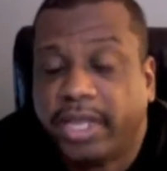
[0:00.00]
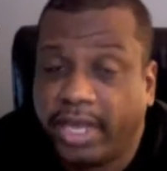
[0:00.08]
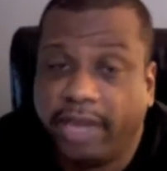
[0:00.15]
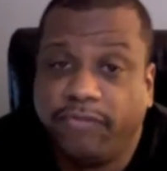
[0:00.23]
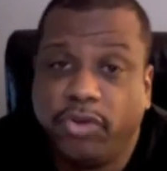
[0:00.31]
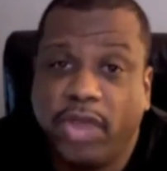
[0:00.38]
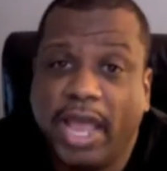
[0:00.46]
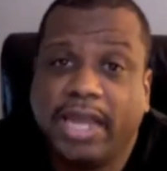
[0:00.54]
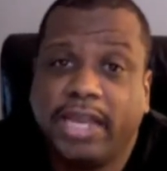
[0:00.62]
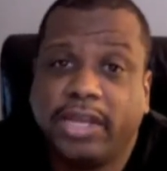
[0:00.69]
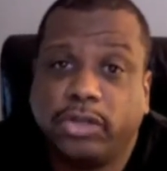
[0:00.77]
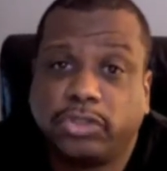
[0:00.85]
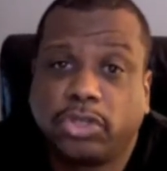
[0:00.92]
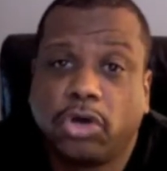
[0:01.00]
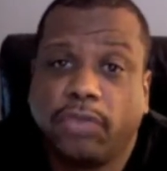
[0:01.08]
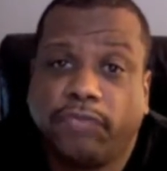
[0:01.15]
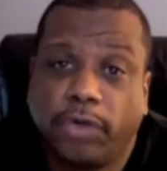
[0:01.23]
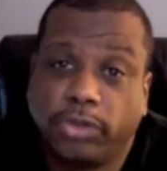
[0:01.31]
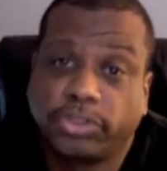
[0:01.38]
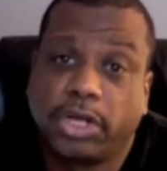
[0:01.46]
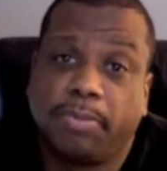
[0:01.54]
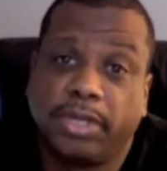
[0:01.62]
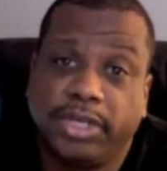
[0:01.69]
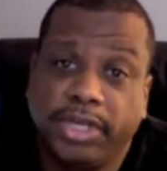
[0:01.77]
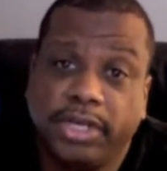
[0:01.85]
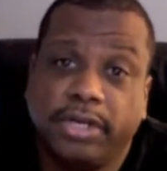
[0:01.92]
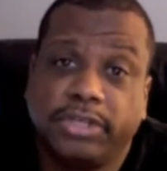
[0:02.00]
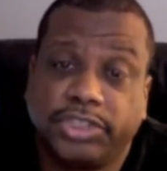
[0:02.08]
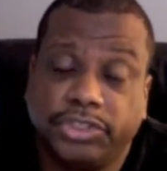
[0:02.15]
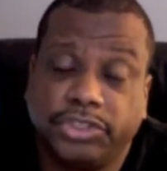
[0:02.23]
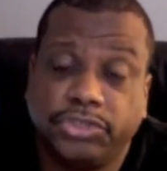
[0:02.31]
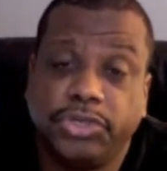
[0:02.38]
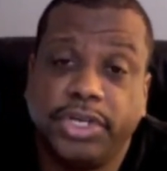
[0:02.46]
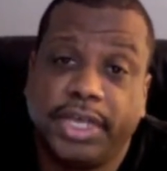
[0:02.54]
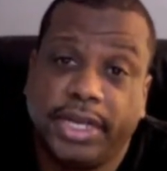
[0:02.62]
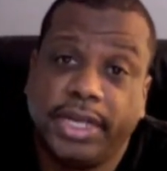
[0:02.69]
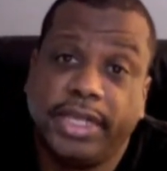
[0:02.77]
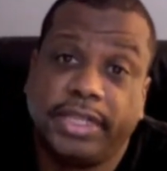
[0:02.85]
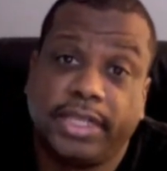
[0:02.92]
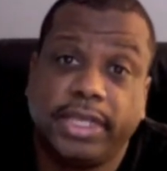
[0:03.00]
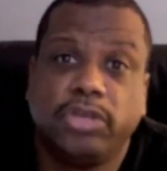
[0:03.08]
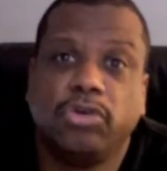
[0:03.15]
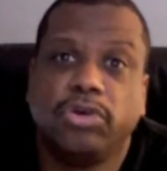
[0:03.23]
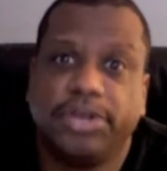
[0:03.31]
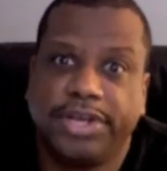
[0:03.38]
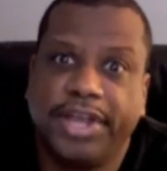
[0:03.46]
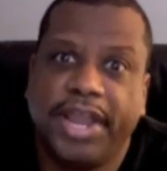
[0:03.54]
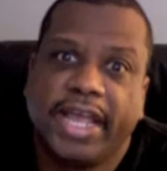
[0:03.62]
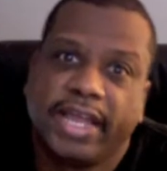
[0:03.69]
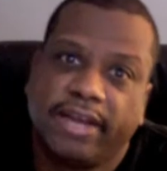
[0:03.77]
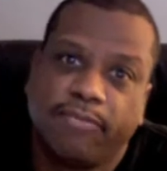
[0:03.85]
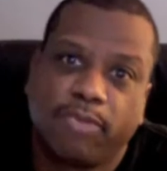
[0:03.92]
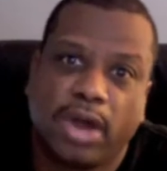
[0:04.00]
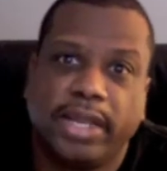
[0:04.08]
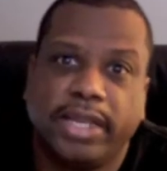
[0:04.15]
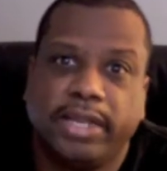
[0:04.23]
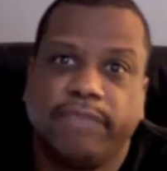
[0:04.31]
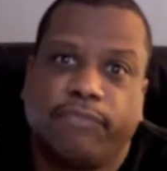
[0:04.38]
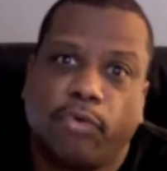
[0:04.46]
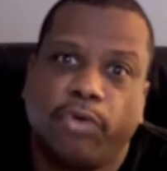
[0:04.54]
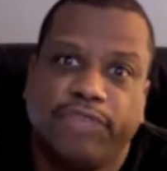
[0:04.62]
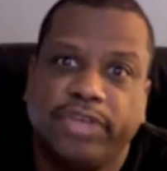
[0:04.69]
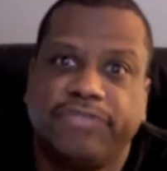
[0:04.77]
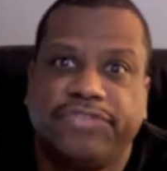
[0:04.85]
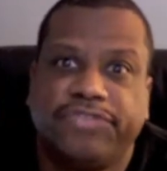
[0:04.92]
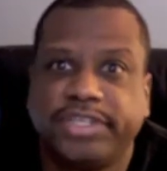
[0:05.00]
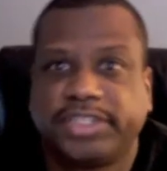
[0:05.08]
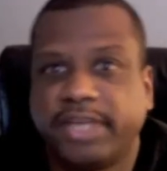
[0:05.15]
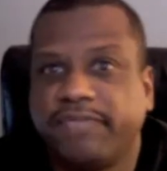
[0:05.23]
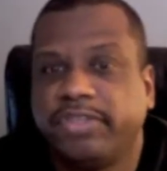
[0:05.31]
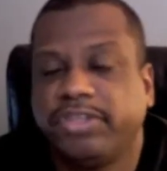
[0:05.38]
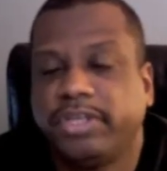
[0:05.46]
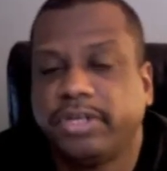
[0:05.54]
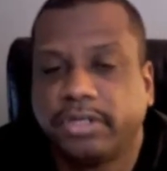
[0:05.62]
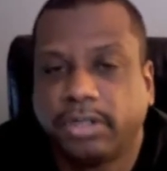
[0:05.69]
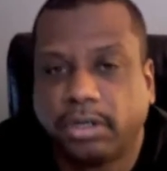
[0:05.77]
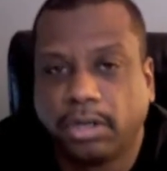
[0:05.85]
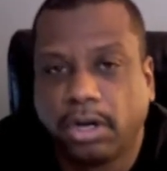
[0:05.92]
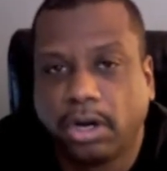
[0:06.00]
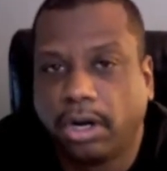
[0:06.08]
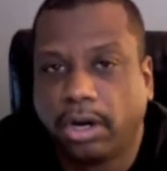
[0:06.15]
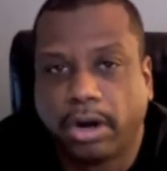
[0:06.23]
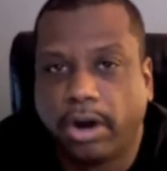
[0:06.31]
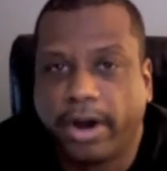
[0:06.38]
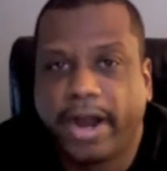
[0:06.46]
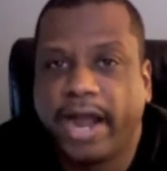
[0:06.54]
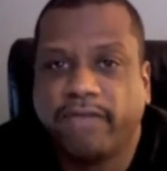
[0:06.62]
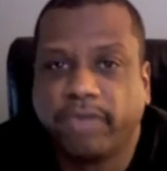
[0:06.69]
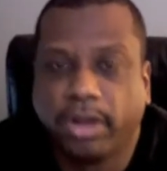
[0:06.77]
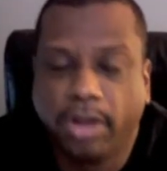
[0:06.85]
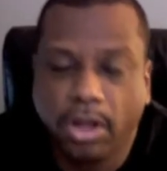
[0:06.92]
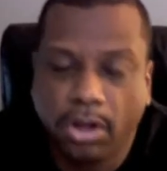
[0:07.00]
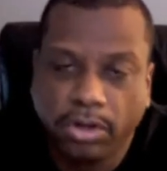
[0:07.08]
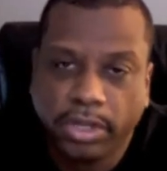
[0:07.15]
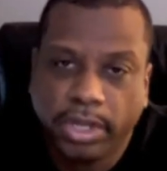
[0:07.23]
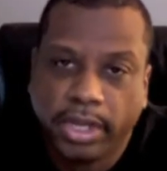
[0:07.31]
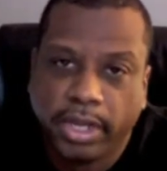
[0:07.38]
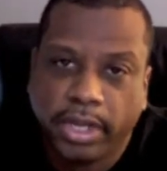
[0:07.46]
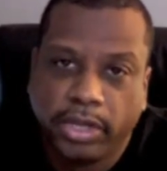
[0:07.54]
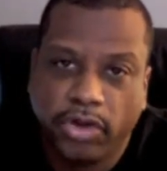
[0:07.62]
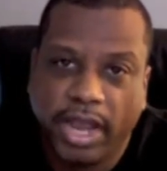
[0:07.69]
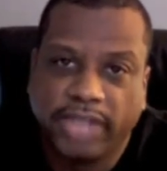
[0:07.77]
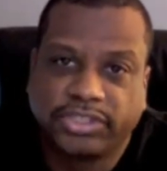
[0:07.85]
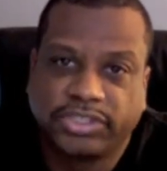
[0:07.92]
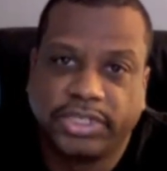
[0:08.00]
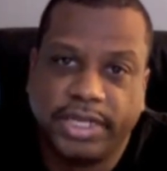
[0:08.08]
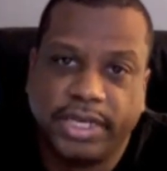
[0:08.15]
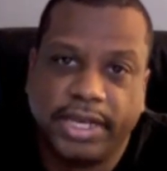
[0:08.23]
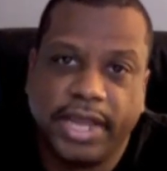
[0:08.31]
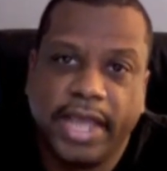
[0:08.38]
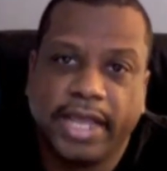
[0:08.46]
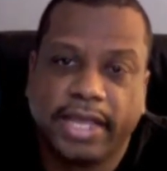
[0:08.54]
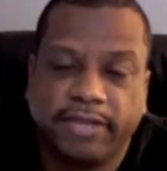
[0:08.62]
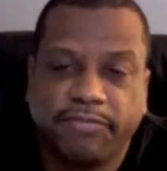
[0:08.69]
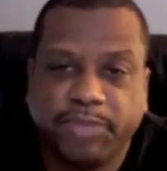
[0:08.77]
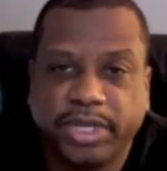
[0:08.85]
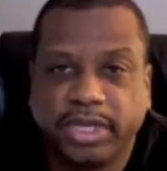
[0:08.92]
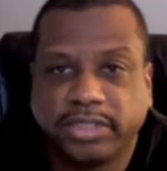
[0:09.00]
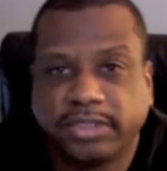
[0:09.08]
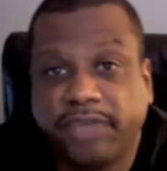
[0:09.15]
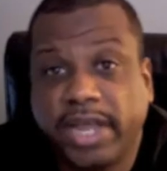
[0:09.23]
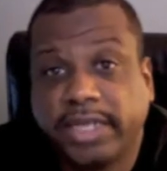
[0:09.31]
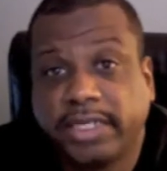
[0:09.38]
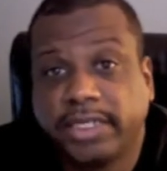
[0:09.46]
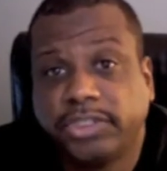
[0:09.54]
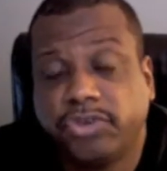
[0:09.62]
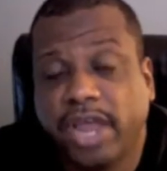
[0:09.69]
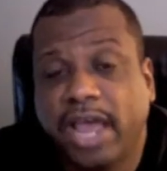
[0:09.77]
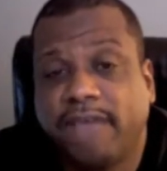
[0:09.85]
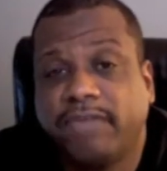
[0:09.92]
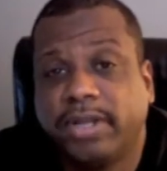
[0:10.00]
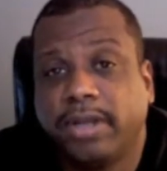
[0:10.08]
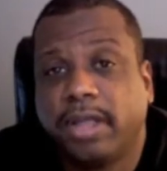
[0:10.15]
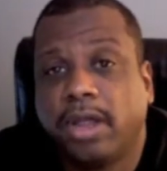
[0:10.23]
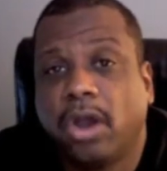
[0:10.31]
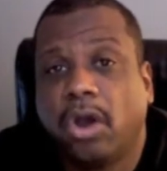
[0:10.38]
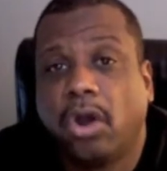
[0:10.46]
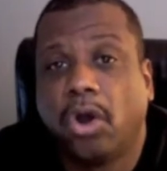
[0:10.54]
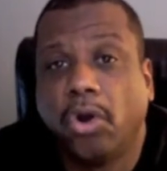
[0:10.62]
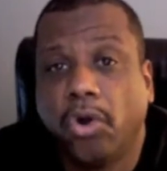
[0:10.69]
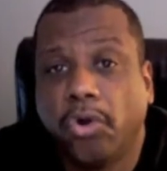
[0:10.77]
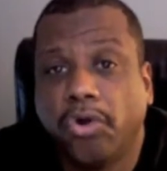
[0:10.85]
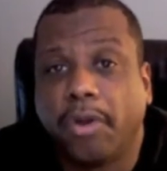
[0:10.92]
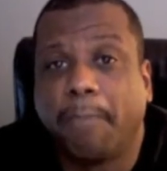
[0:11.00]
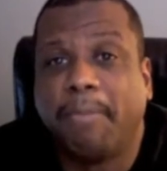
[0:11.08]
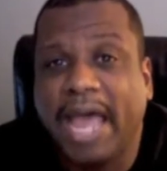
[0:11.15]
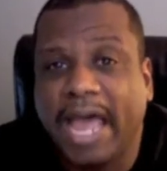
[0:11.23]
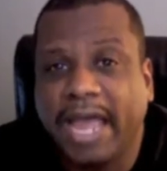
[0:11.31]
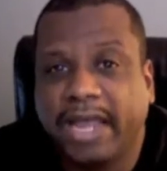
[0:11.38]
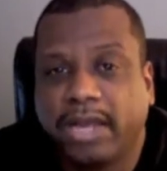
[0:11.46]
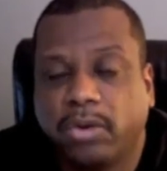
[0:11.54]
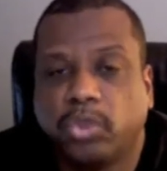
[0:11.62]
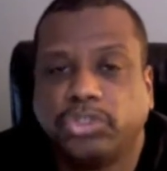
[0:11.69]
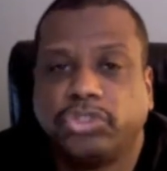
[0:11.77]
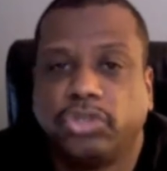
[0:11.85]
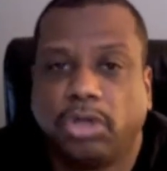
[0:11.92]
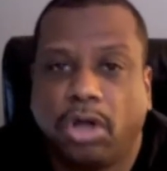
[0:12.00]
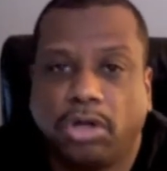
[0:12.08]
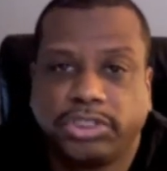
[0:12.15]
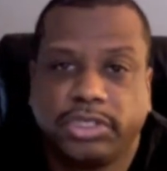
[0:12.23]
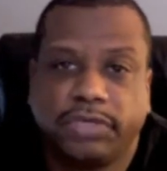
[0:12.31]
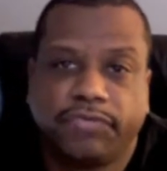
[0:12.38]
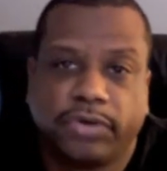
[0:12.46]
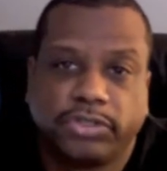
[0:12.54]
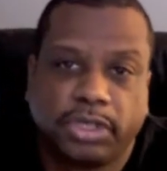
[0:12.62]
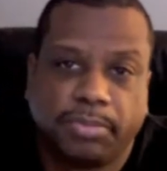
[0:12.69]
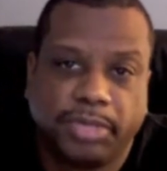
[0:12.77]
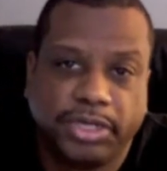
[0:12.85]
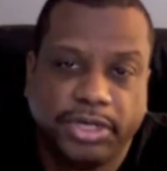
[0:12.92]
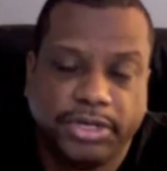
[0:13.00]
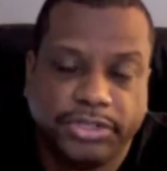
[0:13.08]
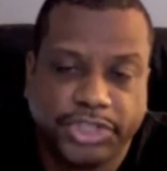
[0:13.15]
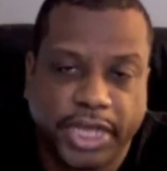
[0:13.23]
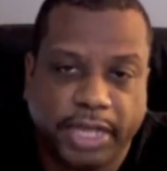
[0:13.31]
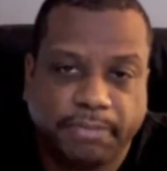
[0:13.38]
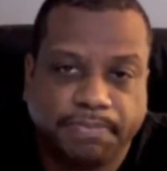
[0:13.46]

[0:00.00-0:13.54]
And if you add in those first couple of years that you didn't get anything, you're in the negative. Probably in 4th, 5th, 6th, 7th year or however long, you're actually in the negative, because the fact is you haven't earned back what you lost in the first couple of years yet.